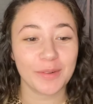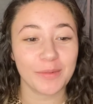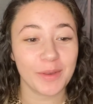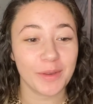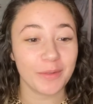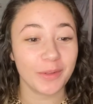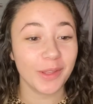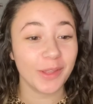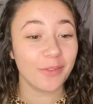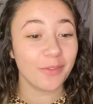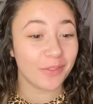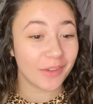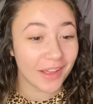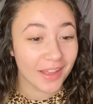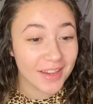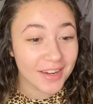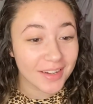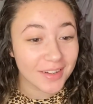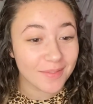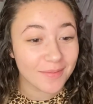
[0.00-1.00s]
be really
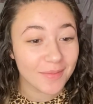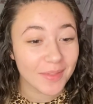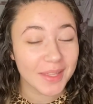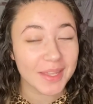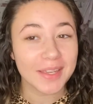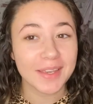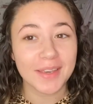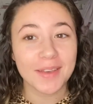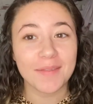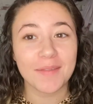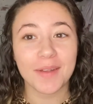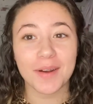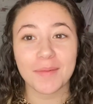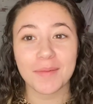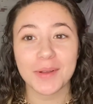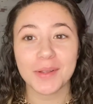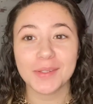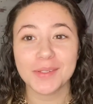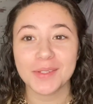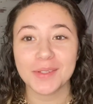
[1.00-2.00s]
fun, but I'm
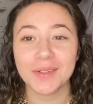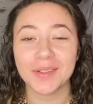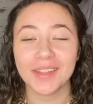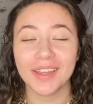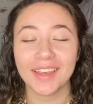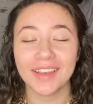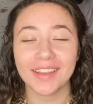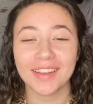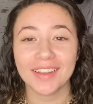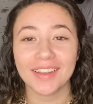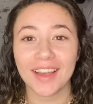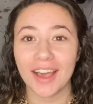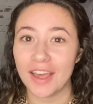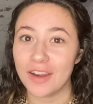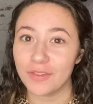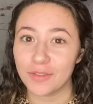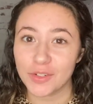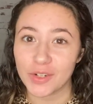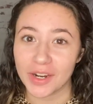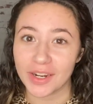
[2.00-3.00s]
also like kind
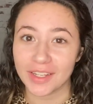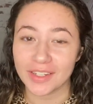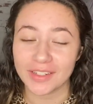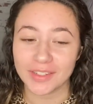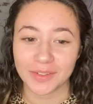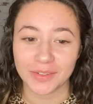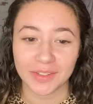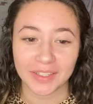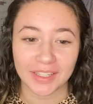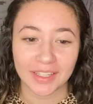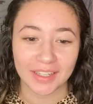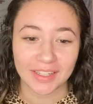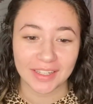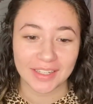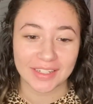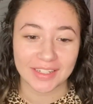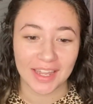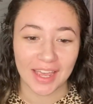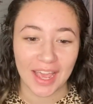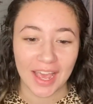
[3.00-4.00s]
of dreading doing it
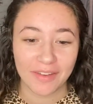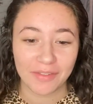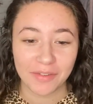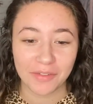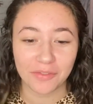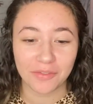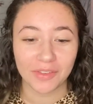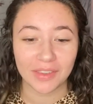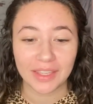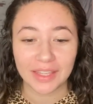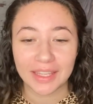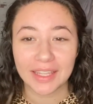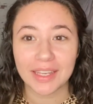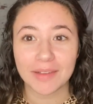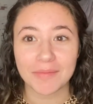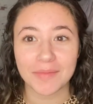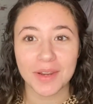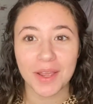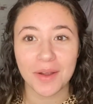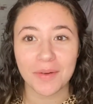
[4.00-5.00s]
because I have a feeling
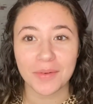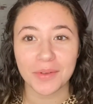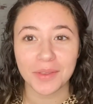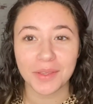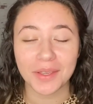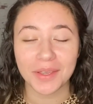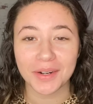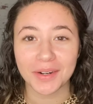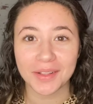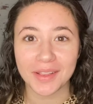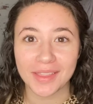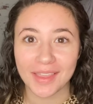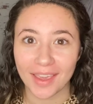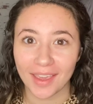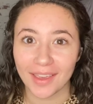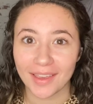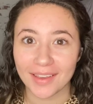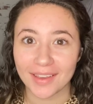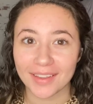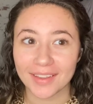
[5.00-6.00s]
I'm not really gonna
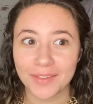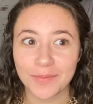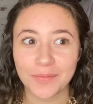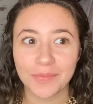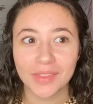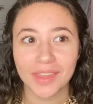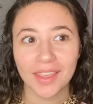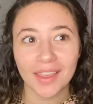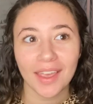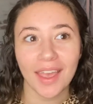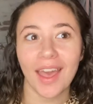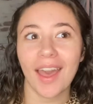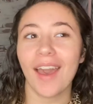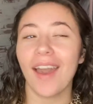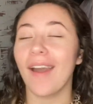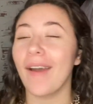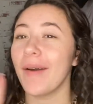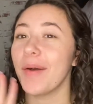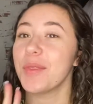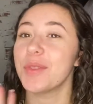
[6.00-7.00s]
like
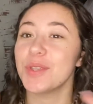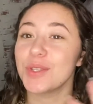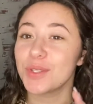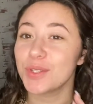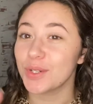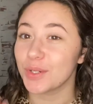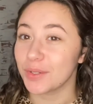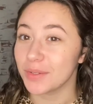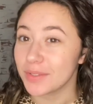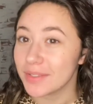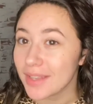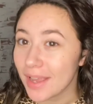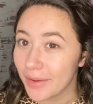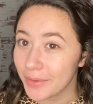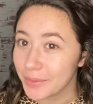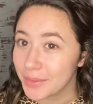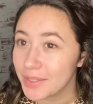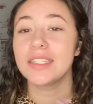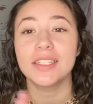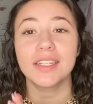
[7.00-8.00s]
how this turns
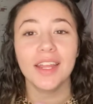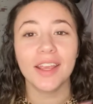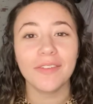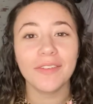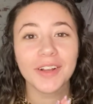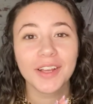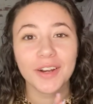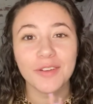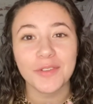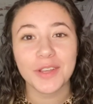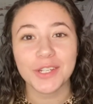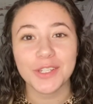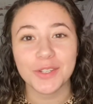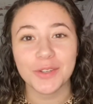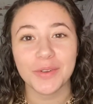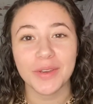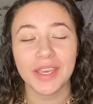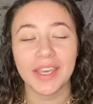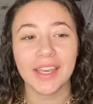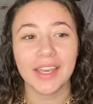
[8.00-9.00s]
out. Today we're going to be
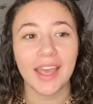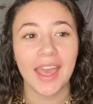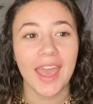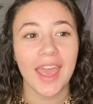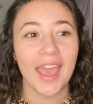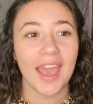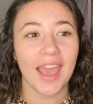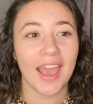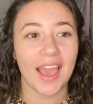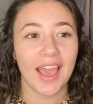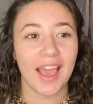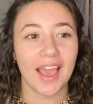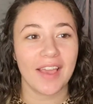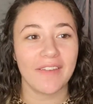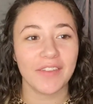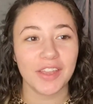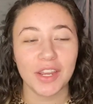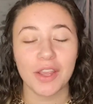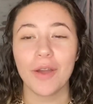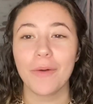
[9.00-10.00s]
doing a
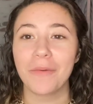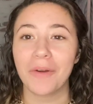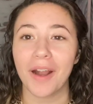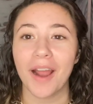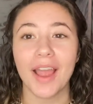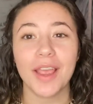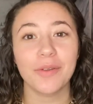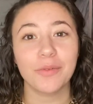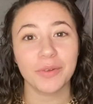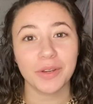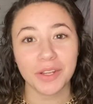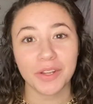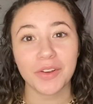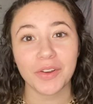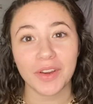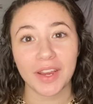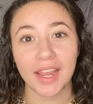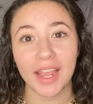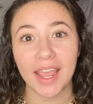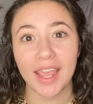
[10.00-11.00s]
video where I
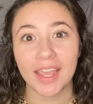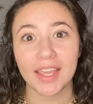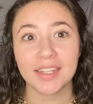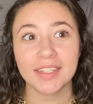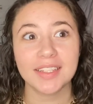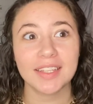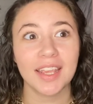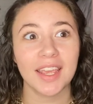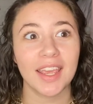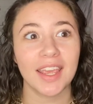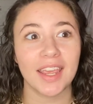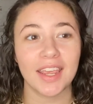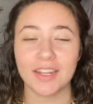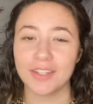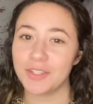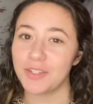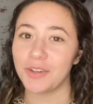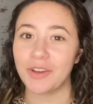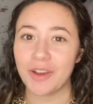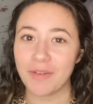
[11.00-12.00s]
recreate
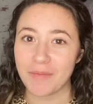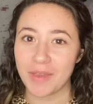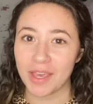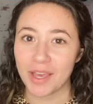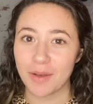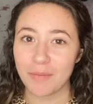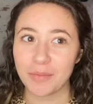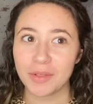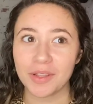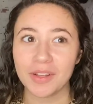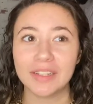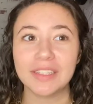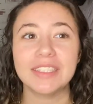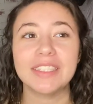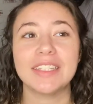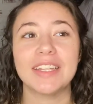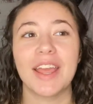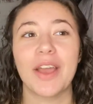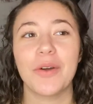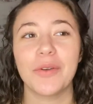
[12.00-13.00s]
Instagram makeup looks.
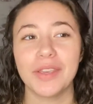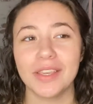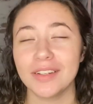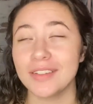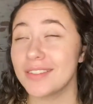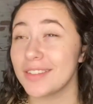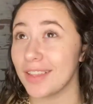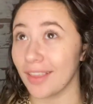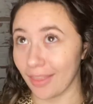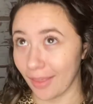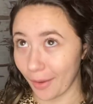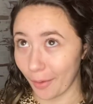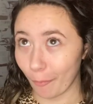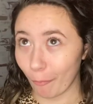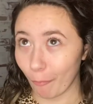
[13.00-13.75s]
Now here's the thing.